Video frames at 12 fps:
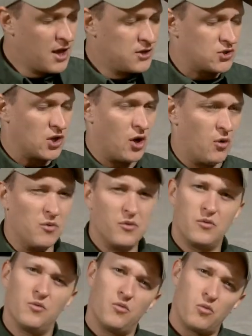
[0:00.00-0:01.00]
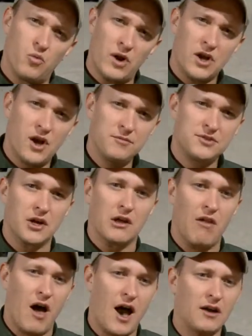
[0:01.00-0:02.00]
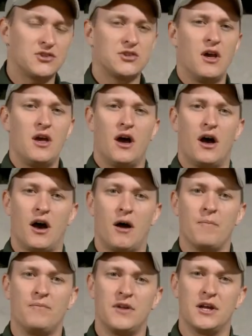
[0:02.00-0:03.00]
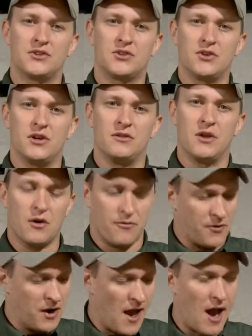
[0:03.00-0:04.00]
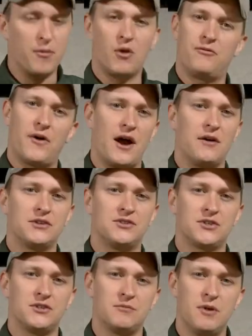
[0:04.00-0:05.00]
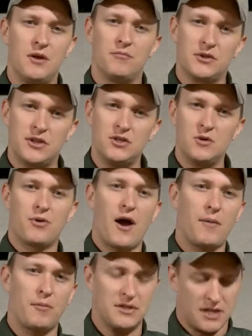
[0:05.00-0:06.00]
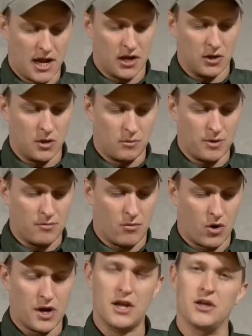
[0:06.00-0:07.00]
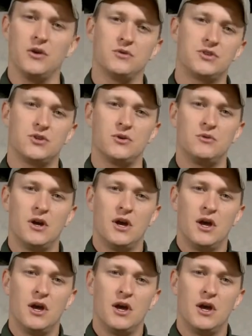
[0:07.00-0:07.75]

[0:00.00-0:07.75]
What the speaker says: So when it comes to Glocks, they're a phenomenal firing system, but they do probably take a little bit more getting used to.